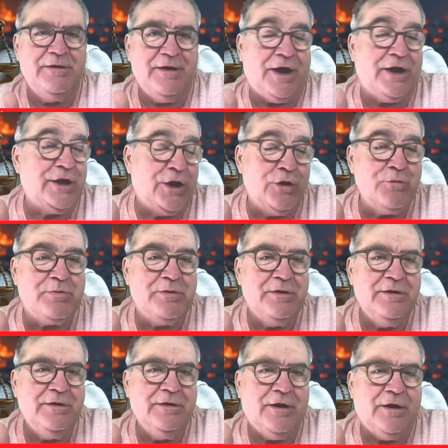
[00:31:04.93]
I hope,
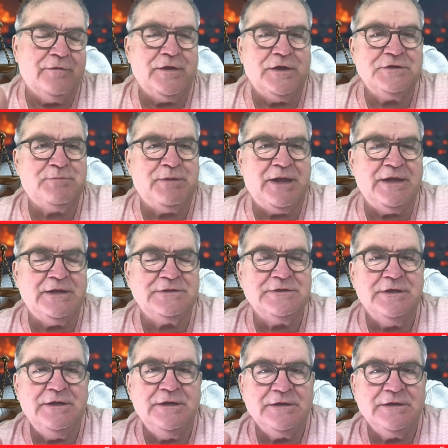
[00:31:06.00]
on those players.